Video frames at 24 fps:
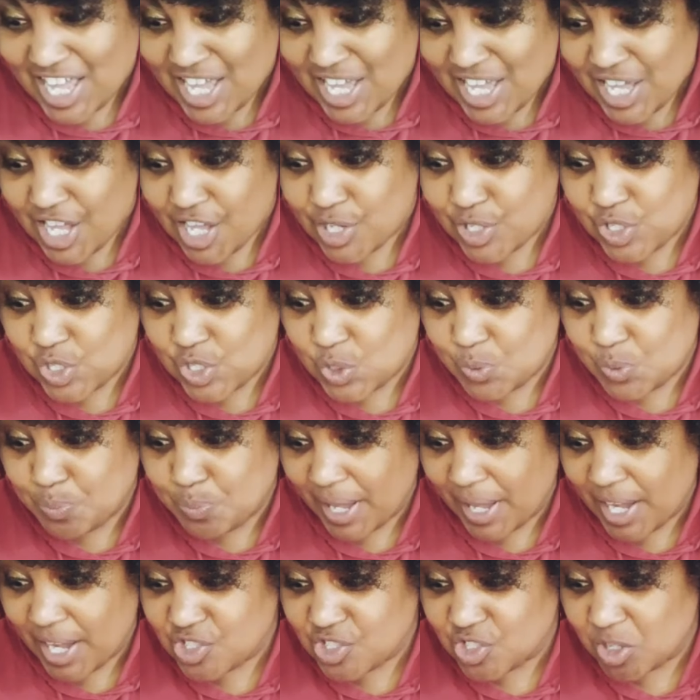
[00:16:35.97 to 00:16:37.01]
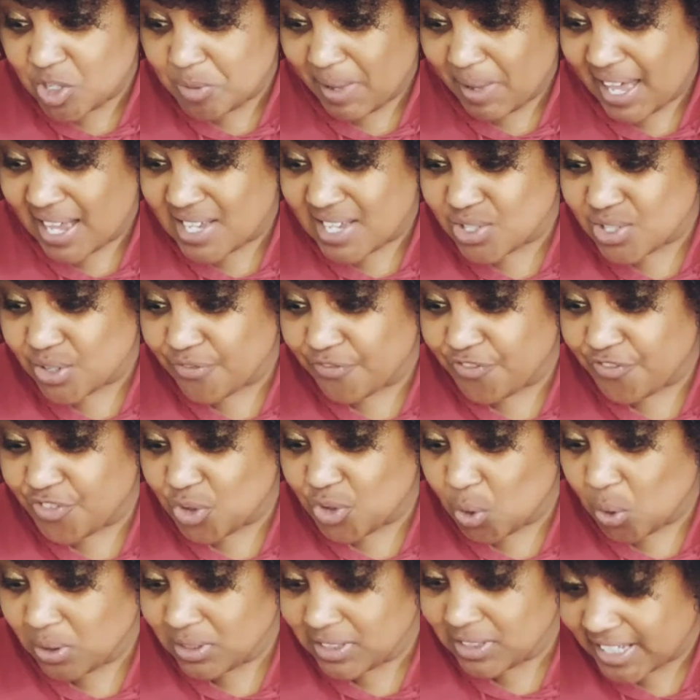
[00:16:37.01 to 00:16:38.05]
His spaceship has a
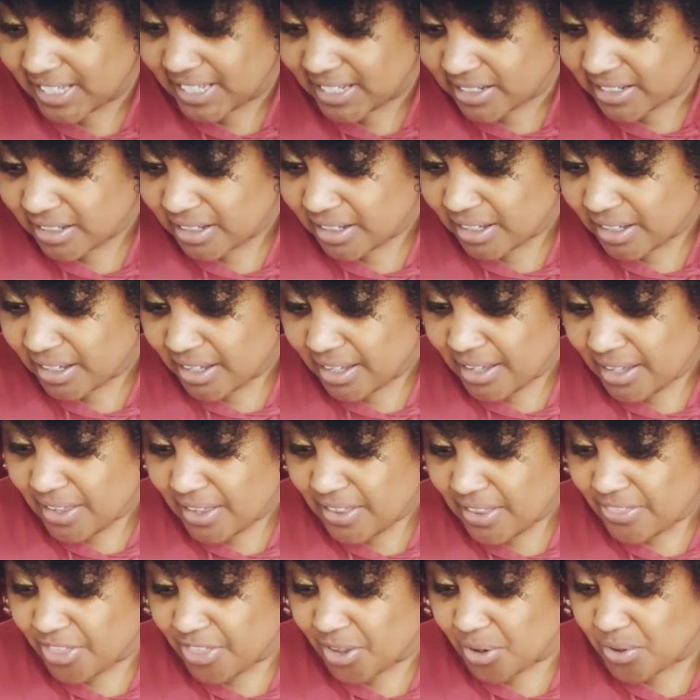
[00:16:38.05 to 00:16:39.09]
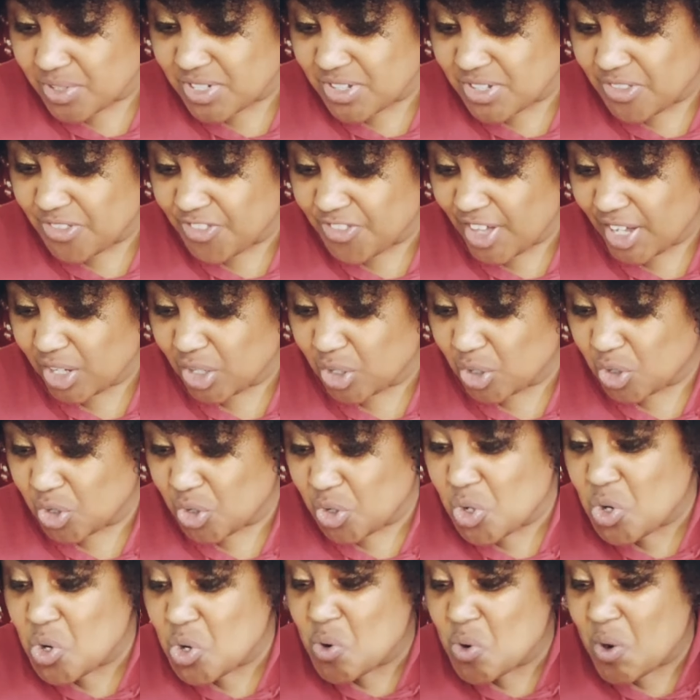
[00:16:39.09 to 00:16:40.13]
fuel leak. There's thick
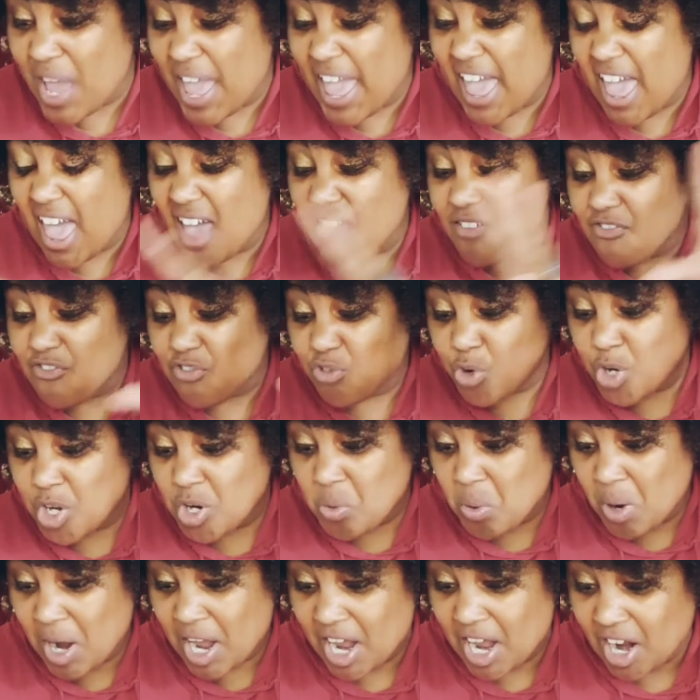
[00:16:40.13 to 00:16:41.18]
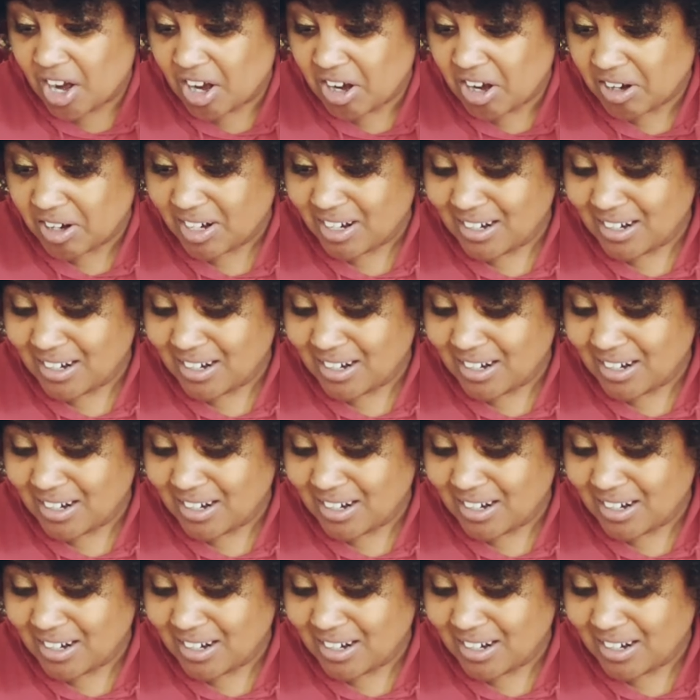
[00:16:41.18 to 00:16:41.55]
goo everywhere.